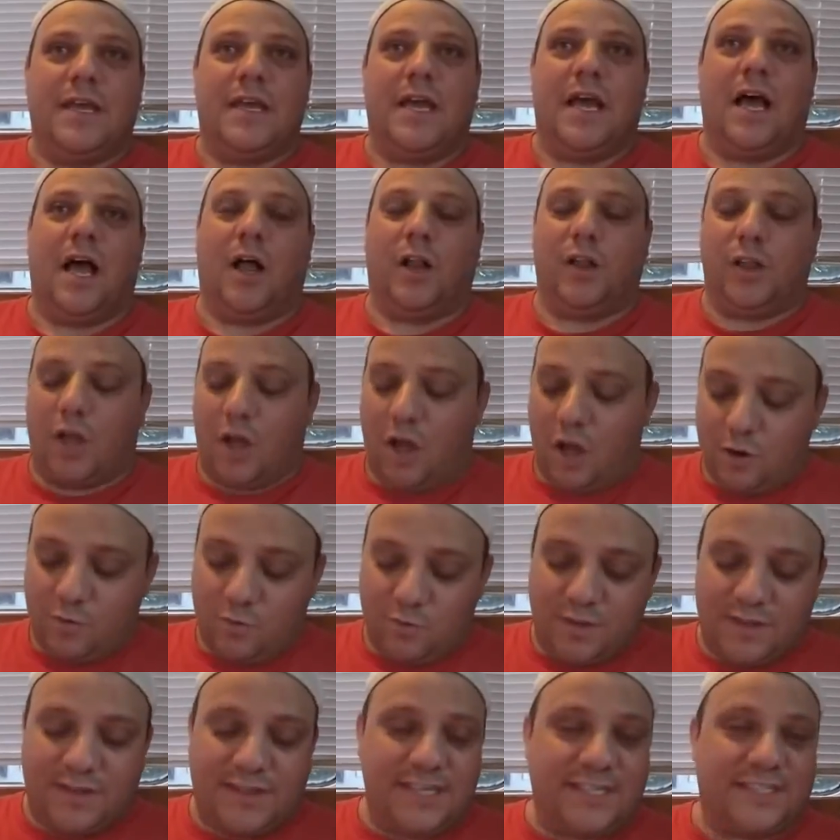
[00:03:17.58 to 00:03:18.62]
Along
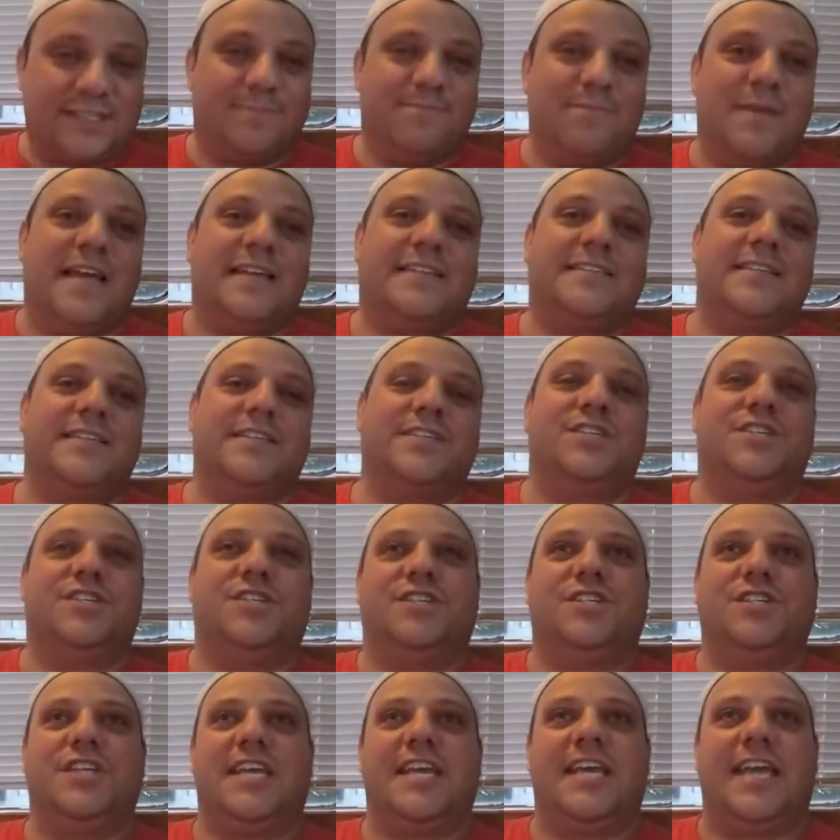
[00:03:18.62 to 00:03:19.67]
with this message,
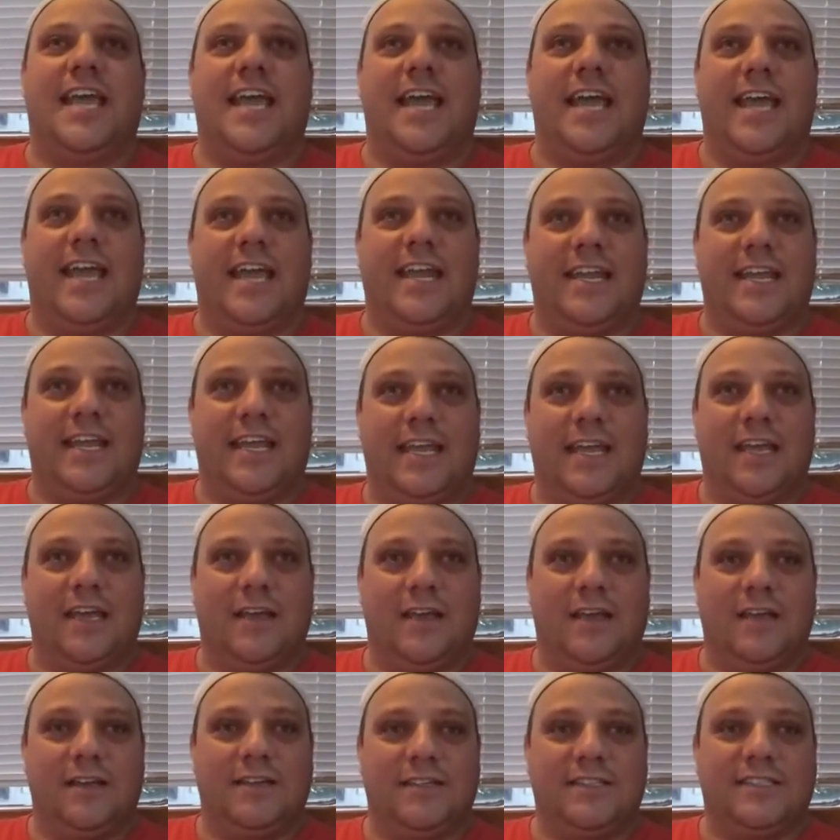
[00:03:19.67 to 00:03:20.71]
she had
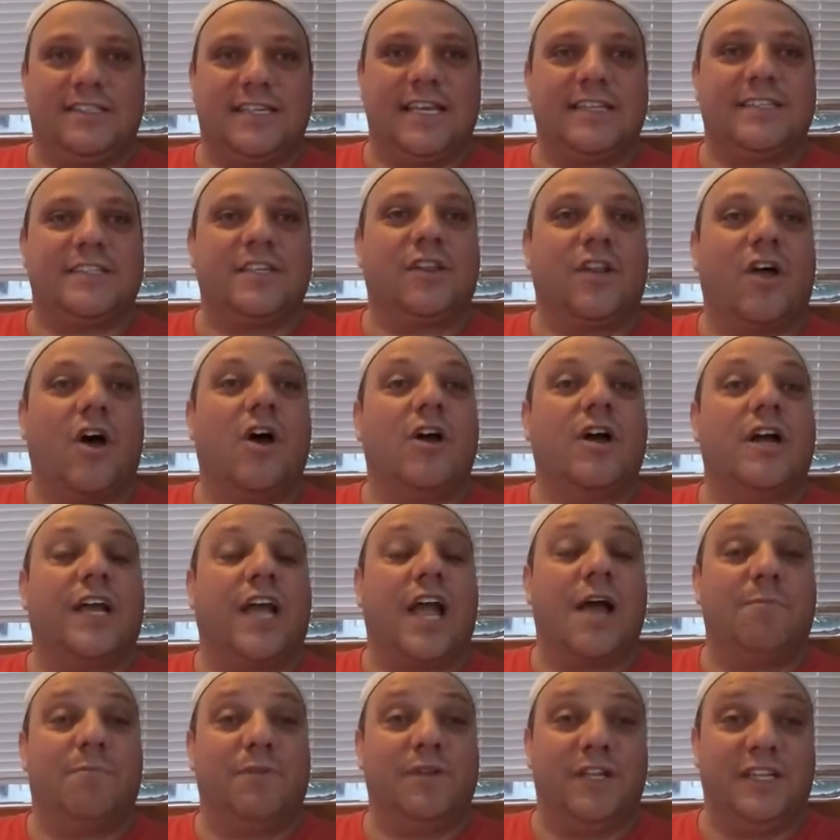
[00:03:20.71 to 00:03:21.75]
sent along a
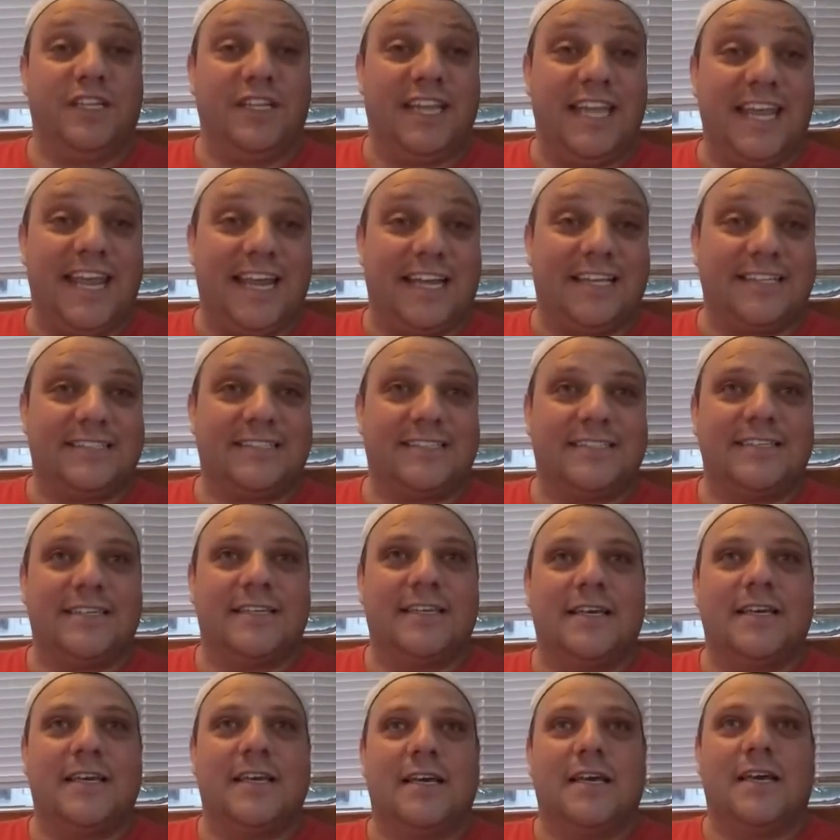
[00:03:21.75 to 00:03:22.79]
couple of links
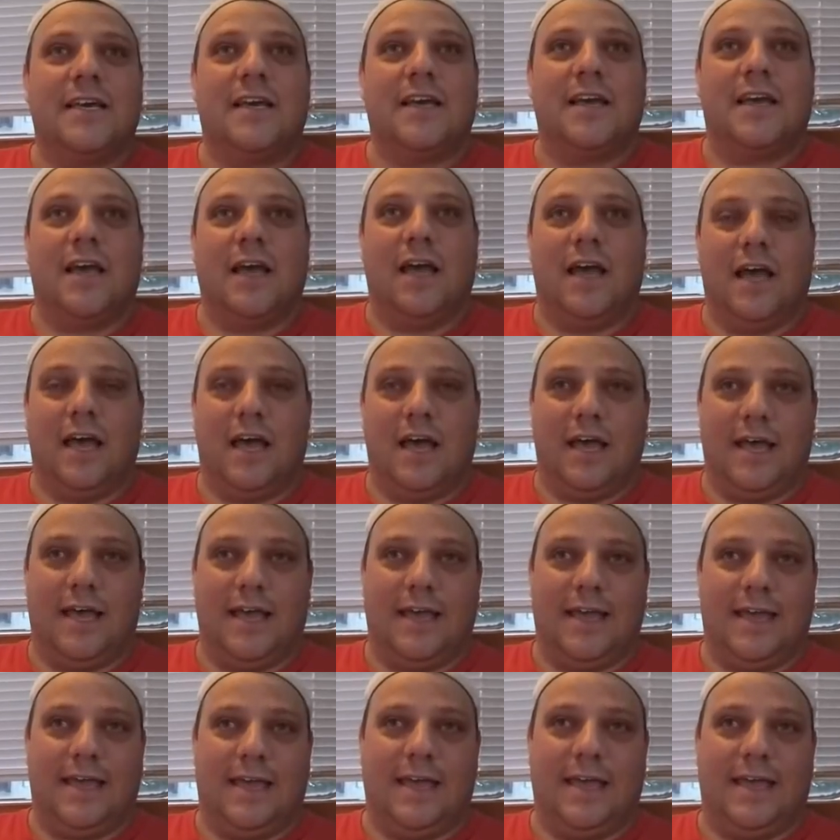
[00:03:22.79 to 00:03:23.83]

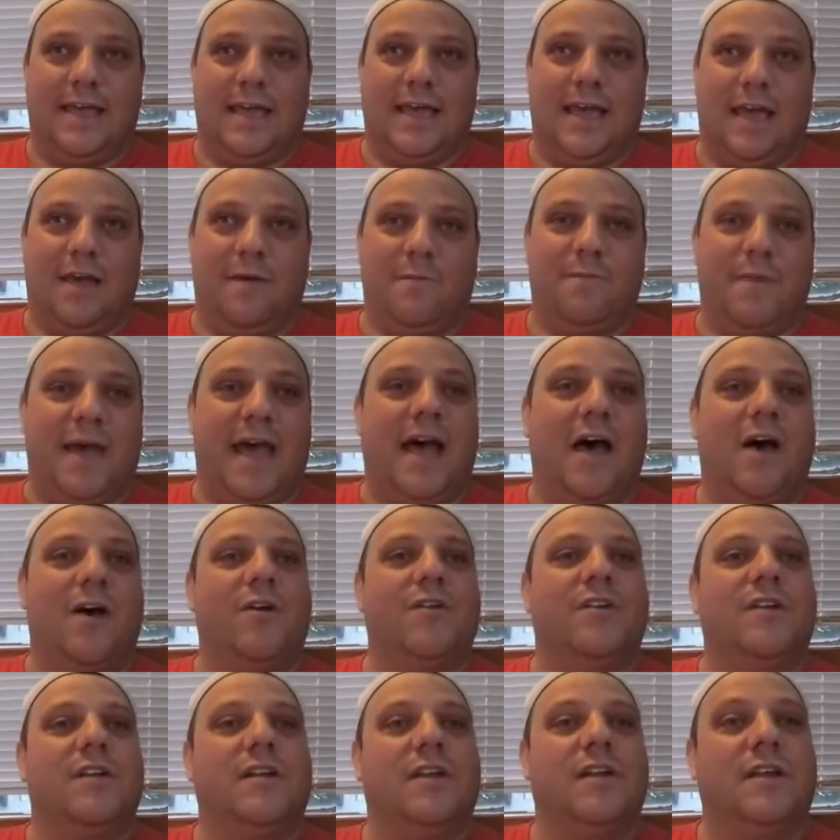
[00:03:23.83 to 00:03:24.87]
about
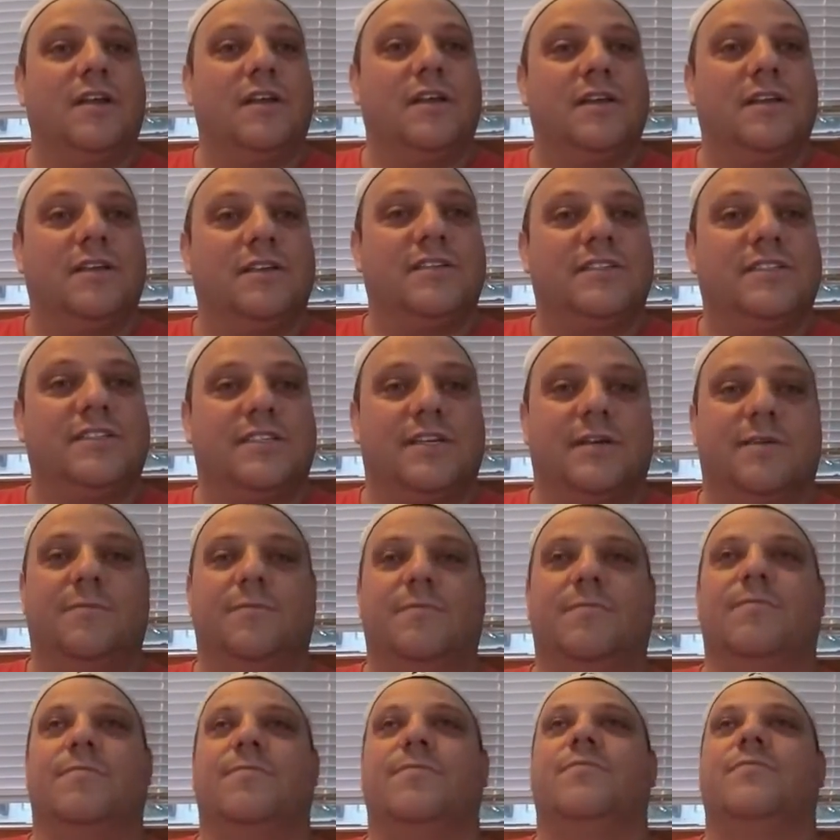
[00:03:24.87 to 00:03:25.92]

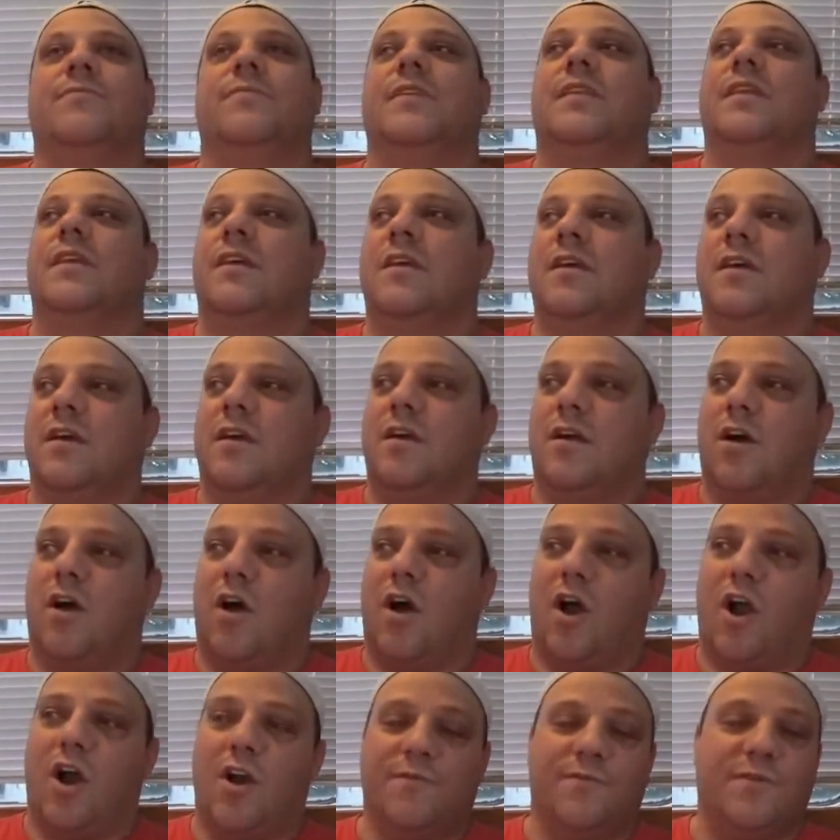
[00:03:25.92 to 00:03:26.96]
some
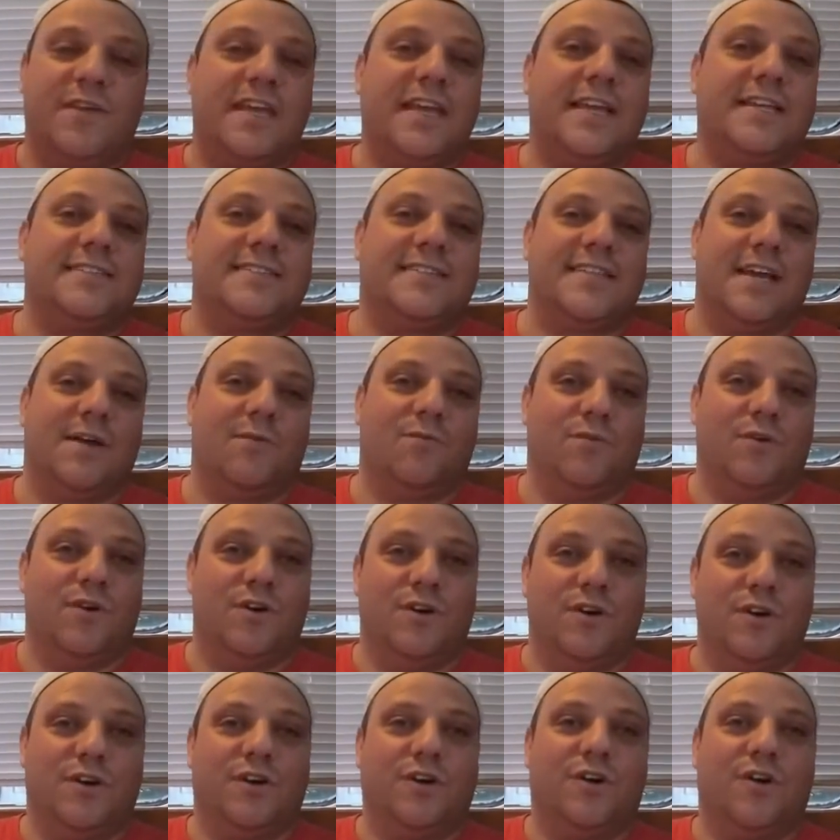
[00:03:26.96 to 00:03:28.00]
RVs that
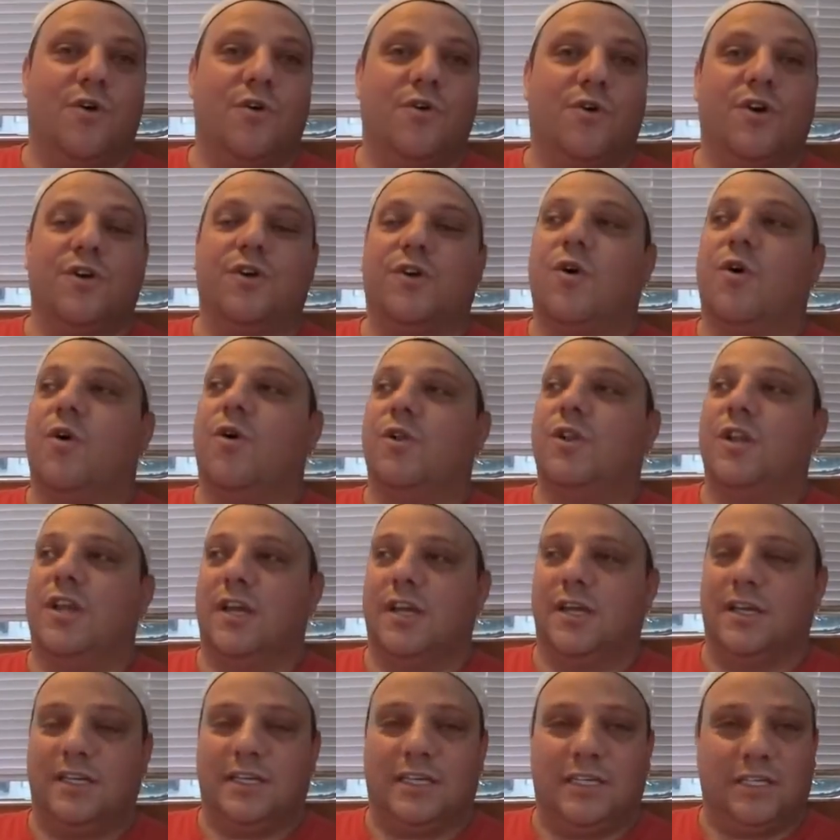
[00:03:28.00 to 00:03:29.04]
were
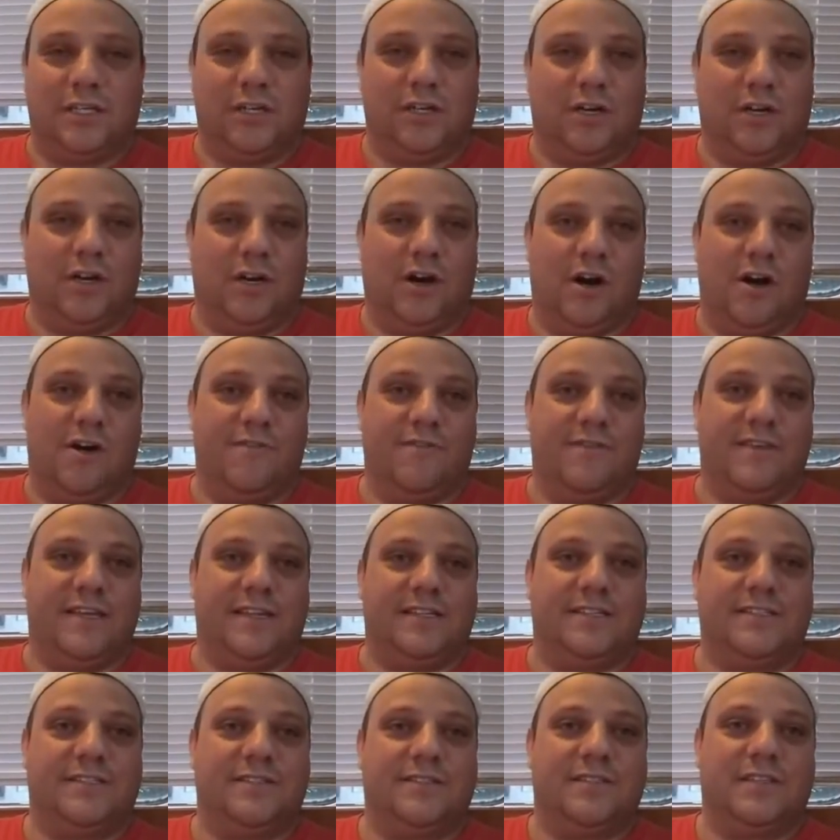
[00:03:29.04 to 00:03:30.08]
Coca-Cola
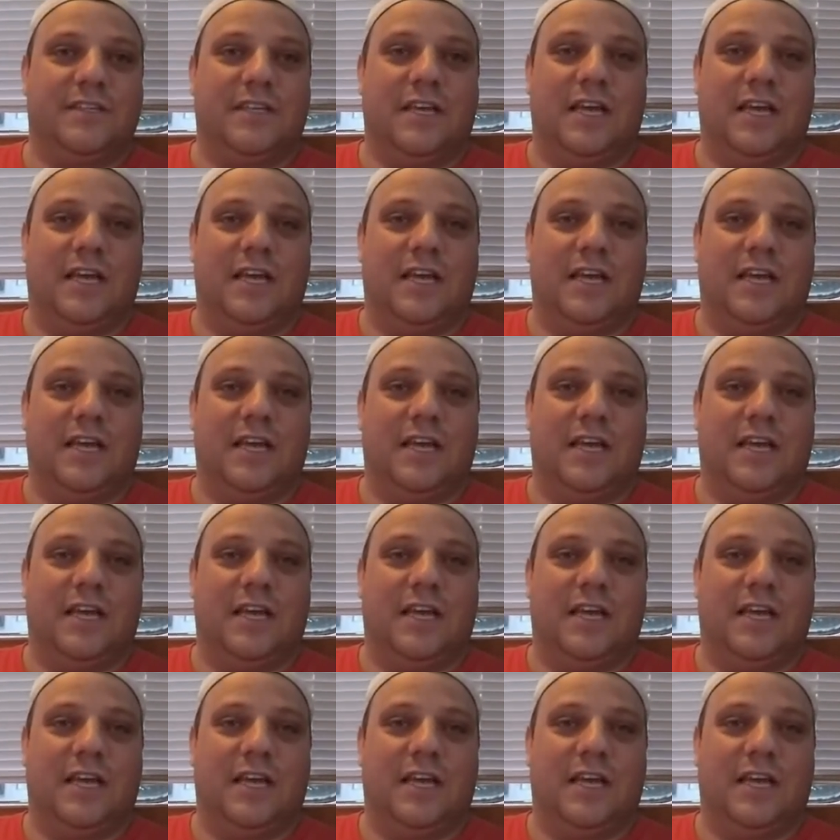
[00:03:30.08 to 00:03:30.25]
RVs.